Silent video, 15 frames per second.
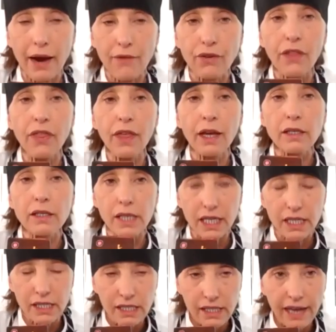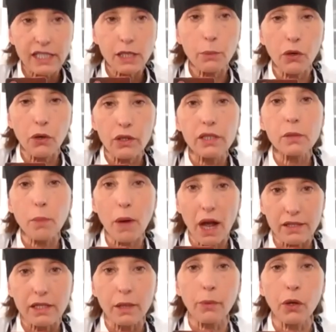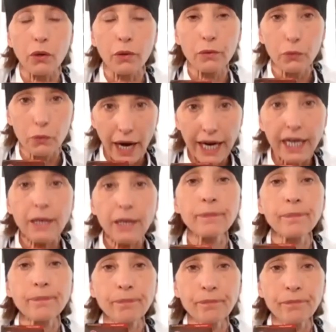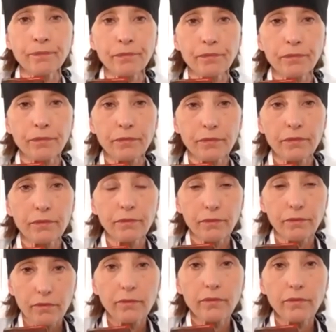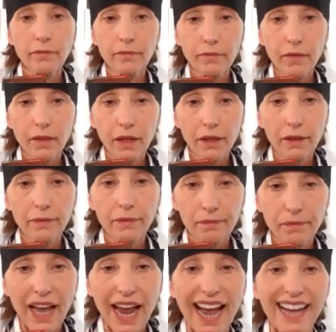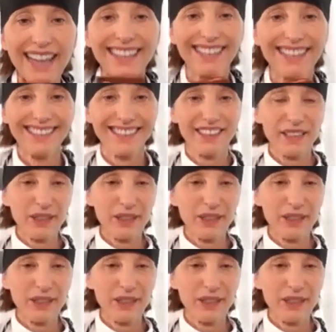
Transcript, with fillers: everything as accessible as possible, right? Right. Now, what type of